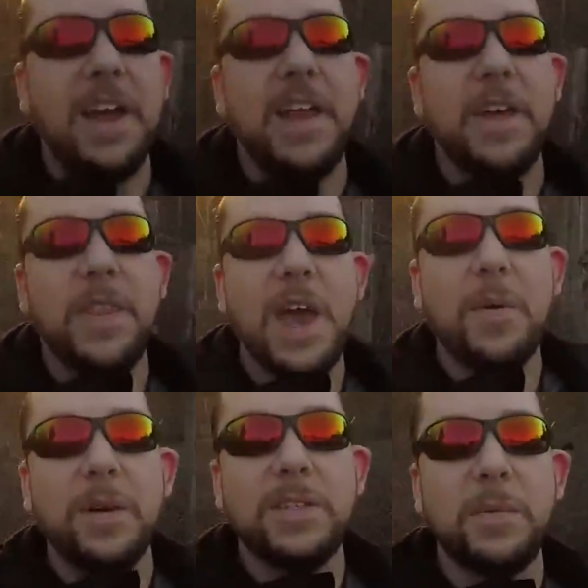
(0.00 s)
Now that
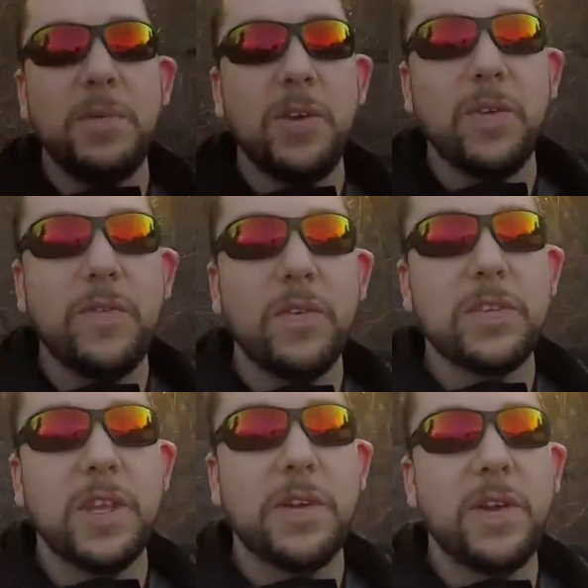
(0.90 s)
was a beautiful
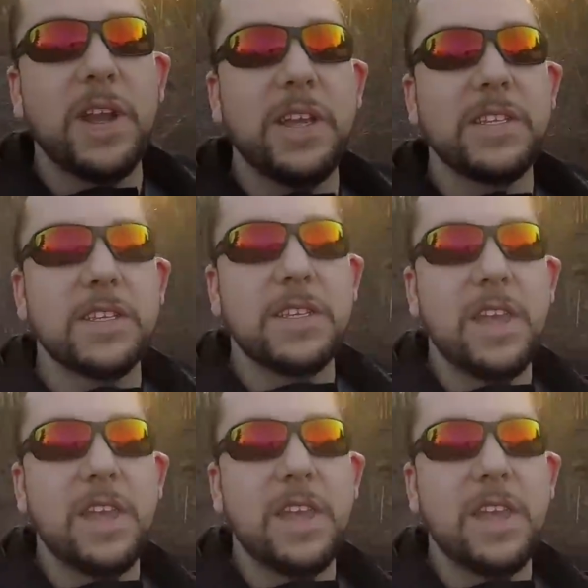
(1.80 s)
sunrise.